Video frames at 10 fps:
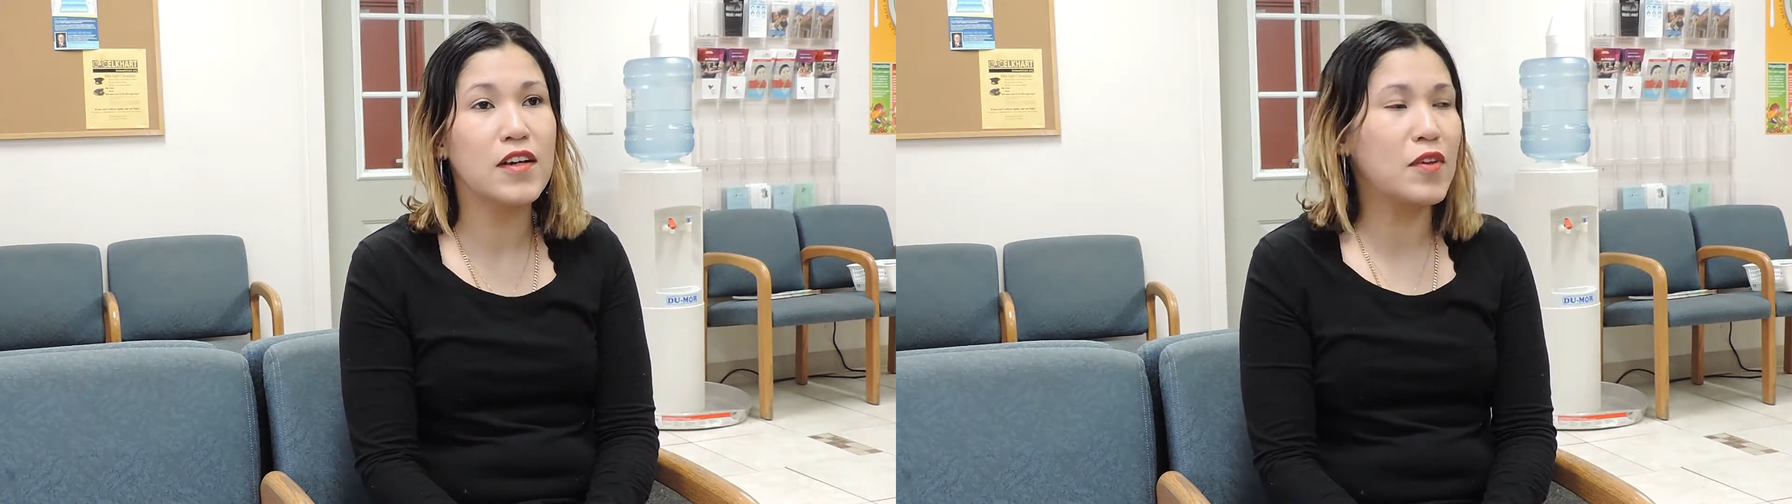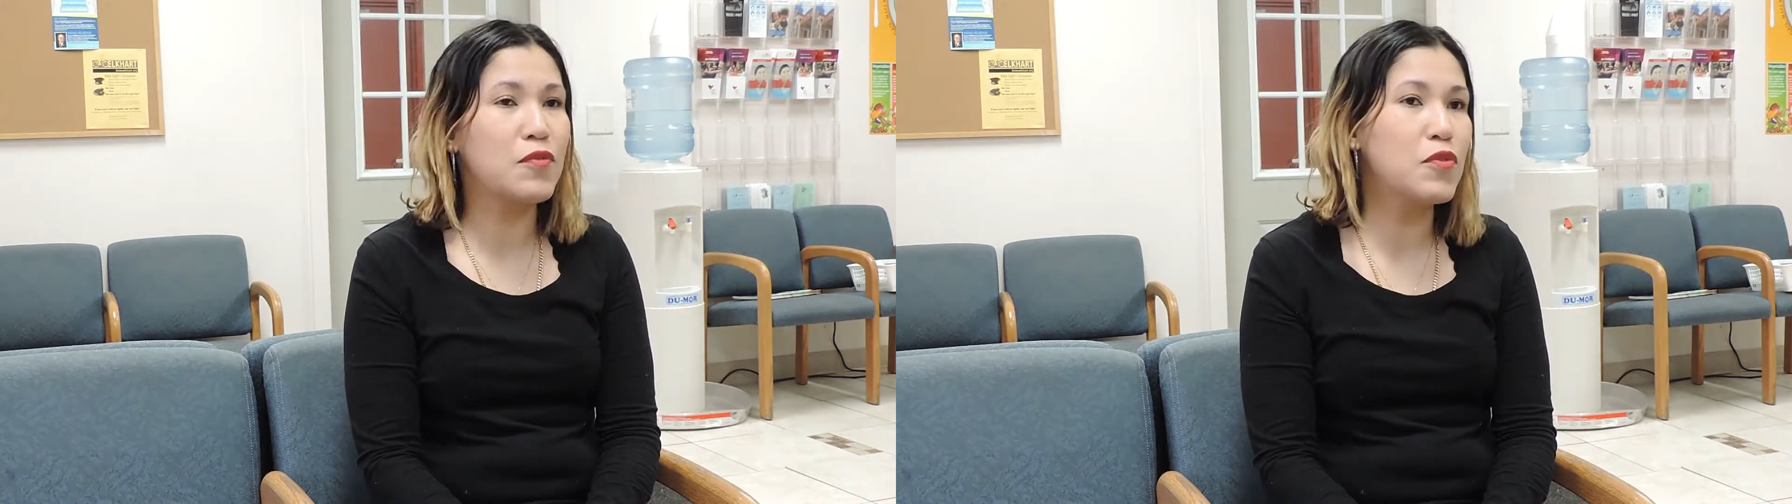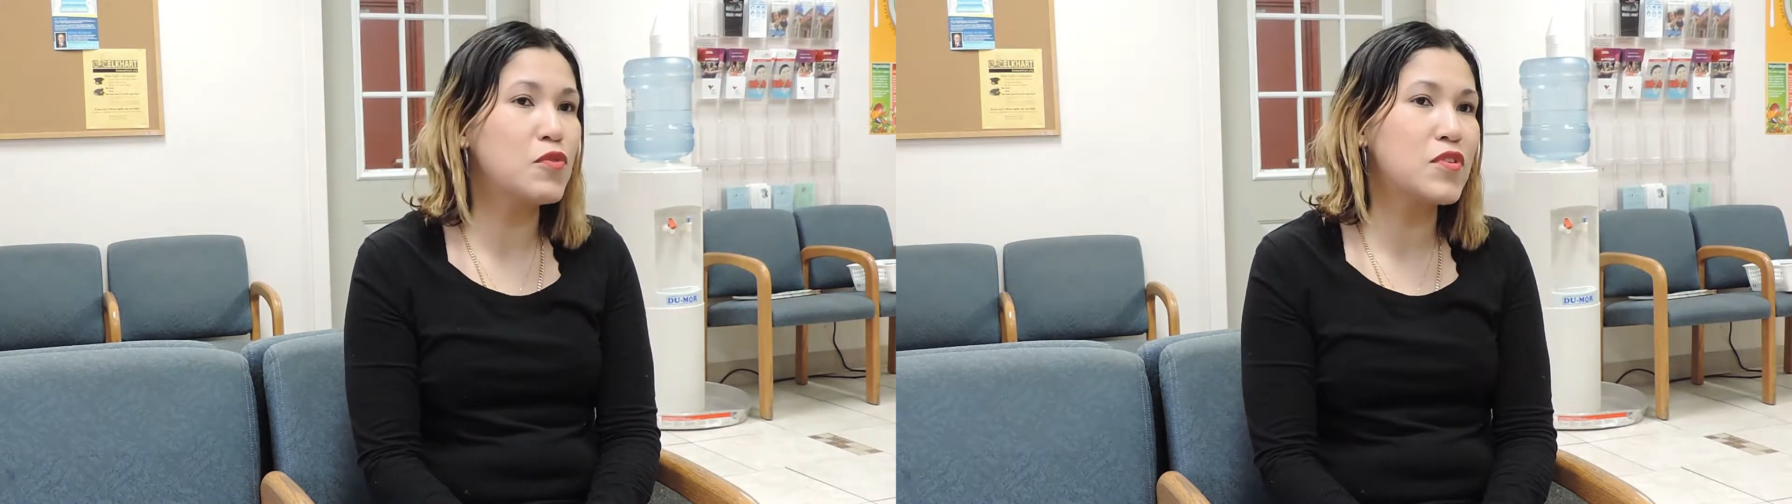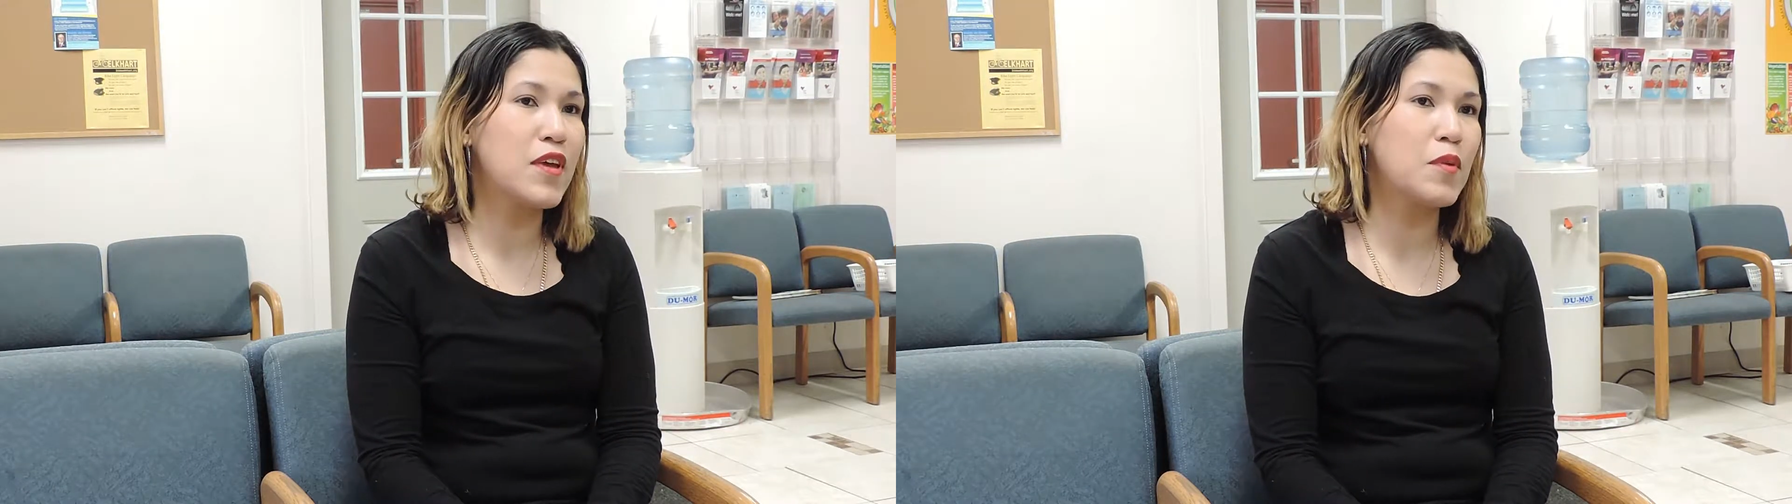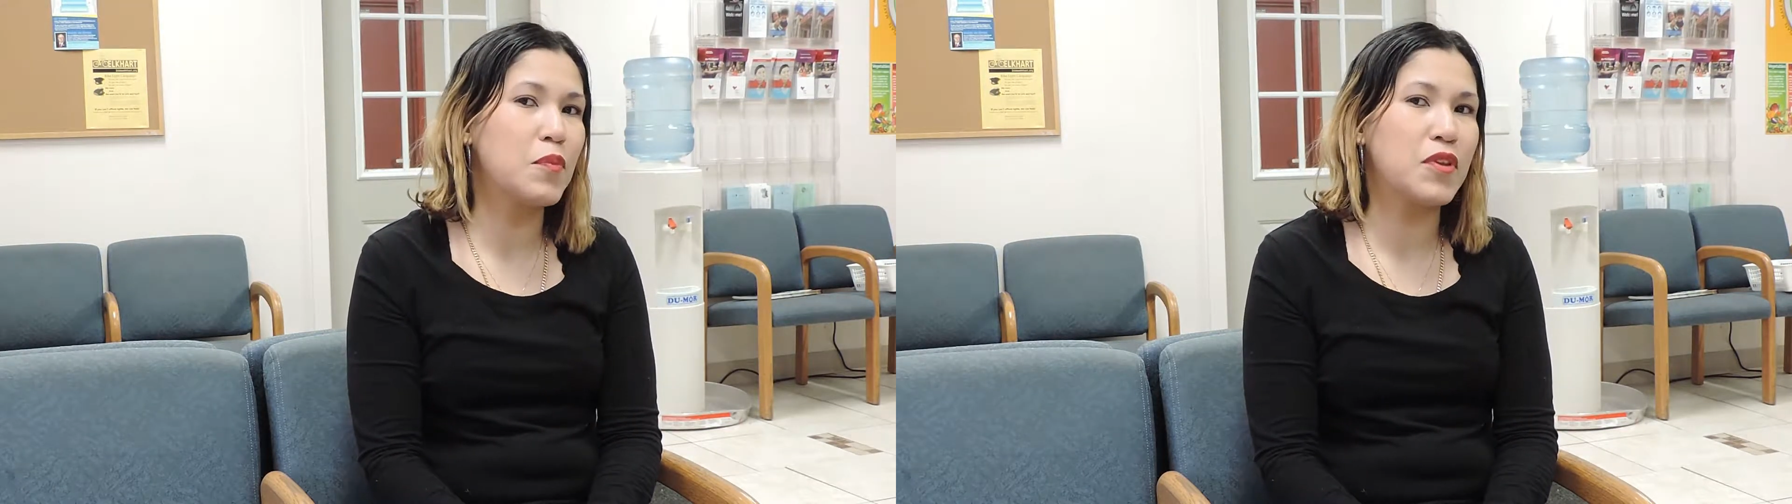Getting food
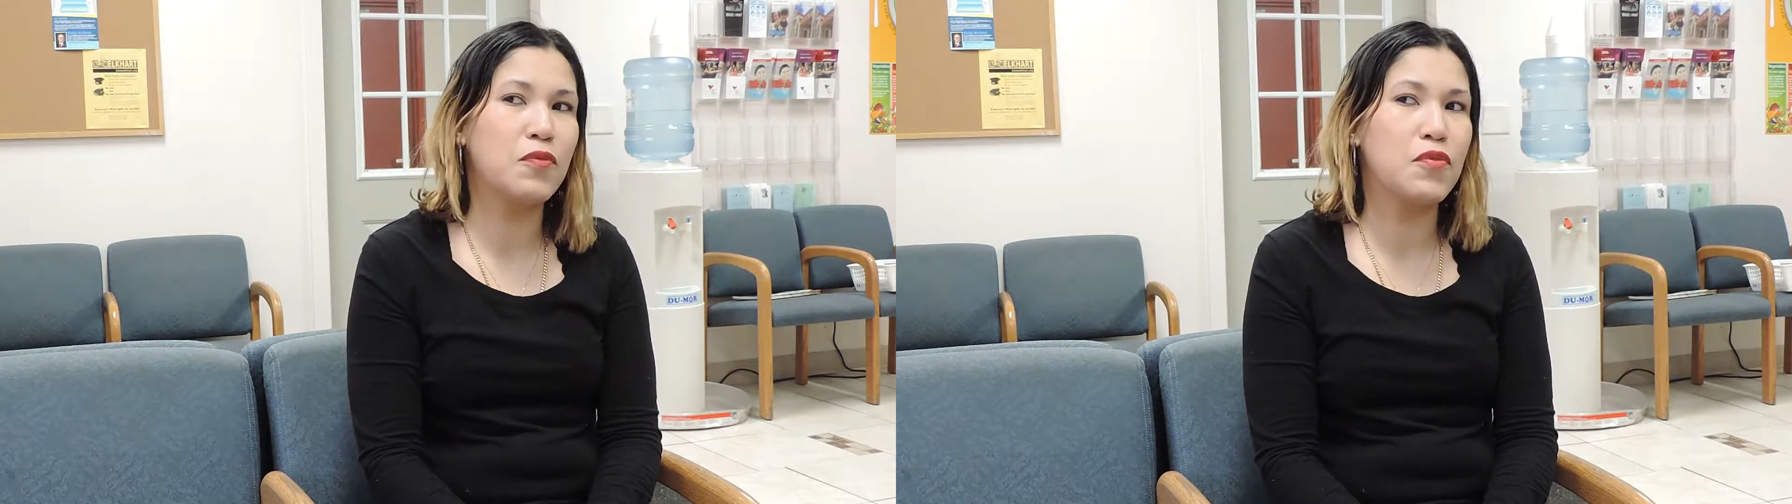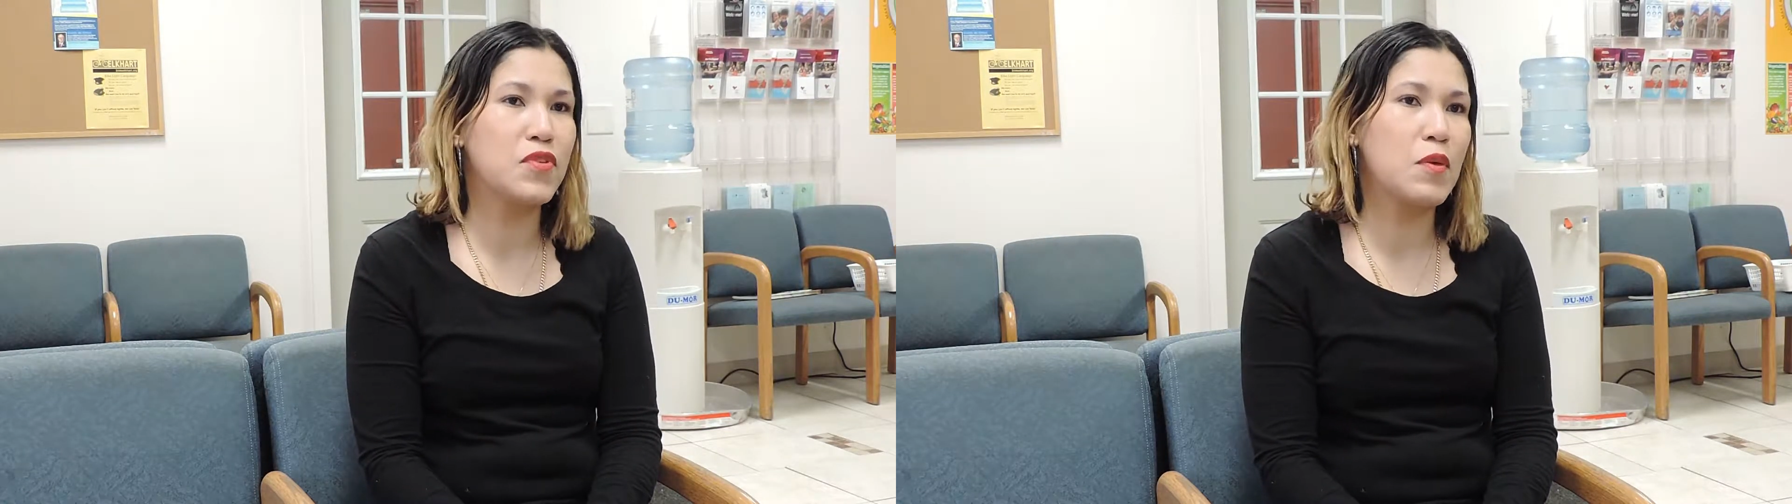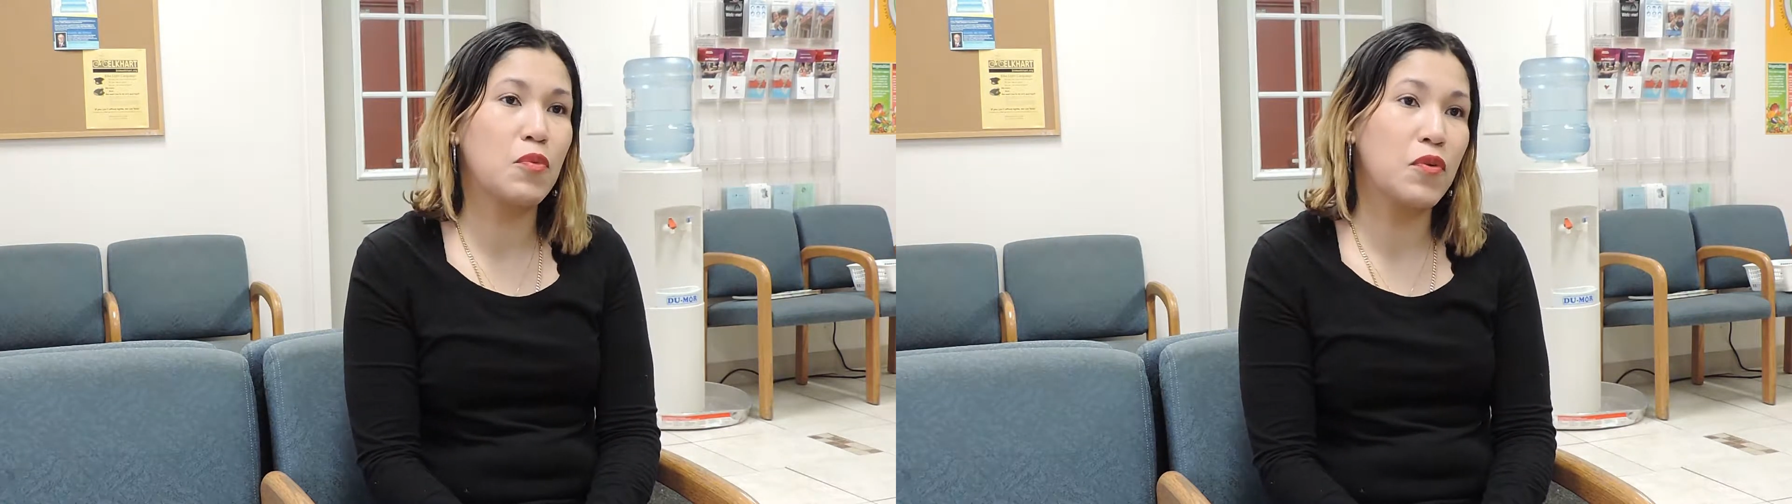stamp, but the food stamp